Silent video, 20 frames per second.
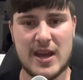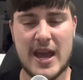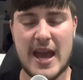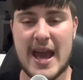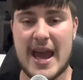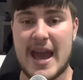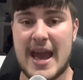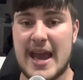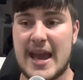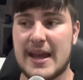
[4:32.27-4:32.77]

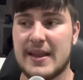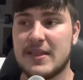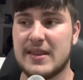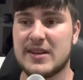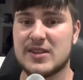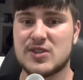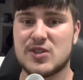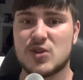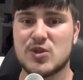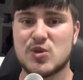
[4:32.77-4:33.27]
and
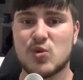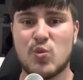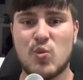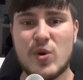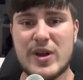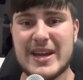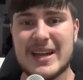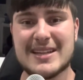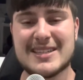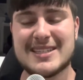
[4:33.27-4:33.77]
there's those
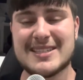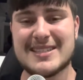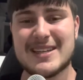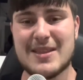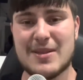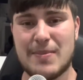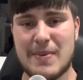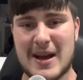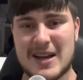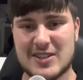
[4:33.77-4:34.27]
weird
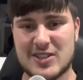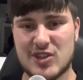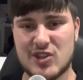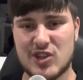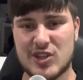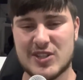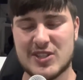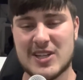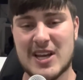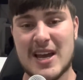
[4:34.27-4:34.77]
synth
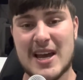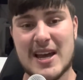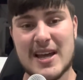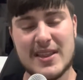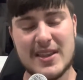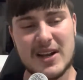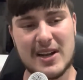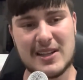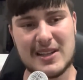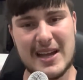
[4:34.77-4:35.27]
passages
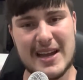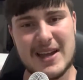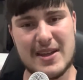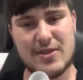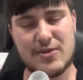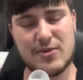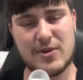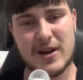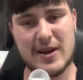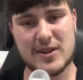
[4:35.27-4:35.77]
that are layered
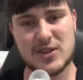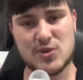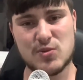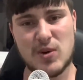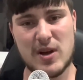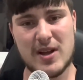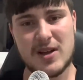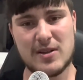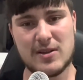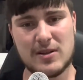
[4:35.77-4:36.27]
throughout as
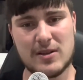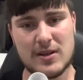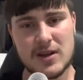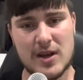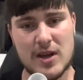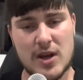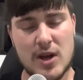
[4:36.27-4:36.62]
well.